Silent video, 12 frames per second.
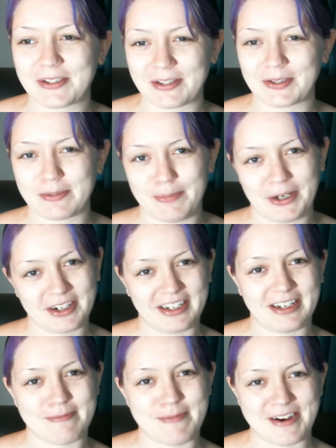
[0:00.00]
so
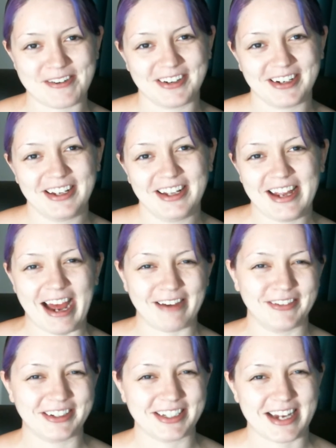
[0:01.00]
spirited about
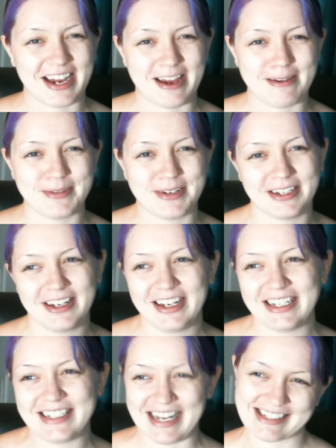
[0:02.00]
having a good time and
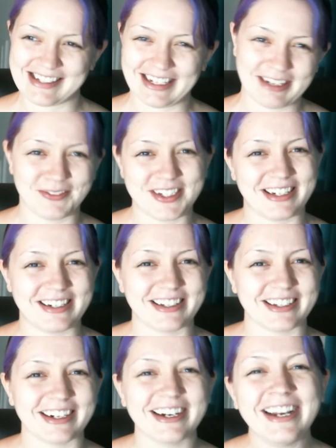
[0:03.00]
dancing in
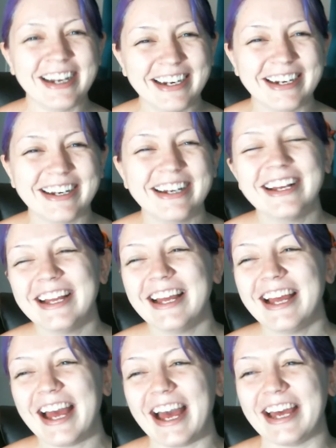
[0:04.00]
particular,
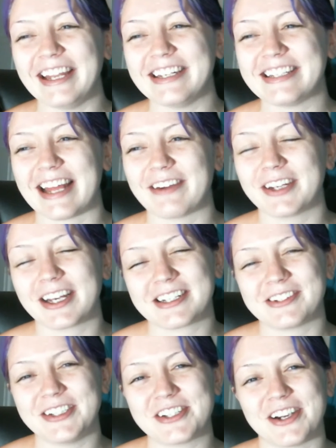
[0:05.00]
and that we got
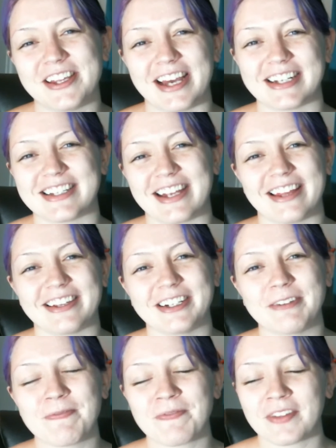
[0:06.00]
to enjoy that
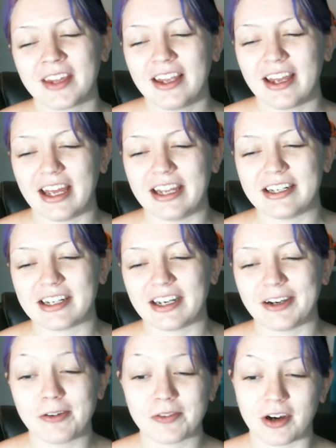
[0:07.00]
together. And
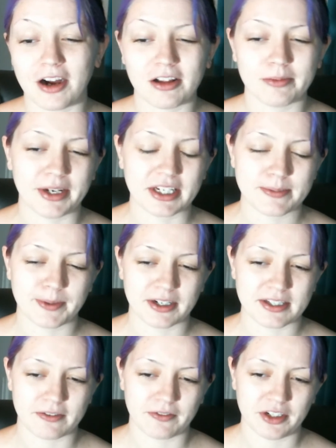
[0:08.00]
overall, my
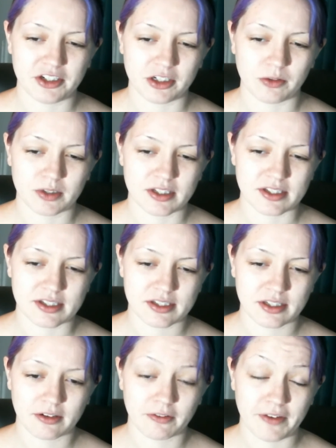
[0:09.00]
experience in Fiji
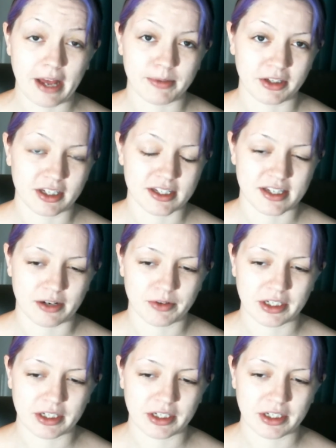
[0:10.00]
was fabulous. I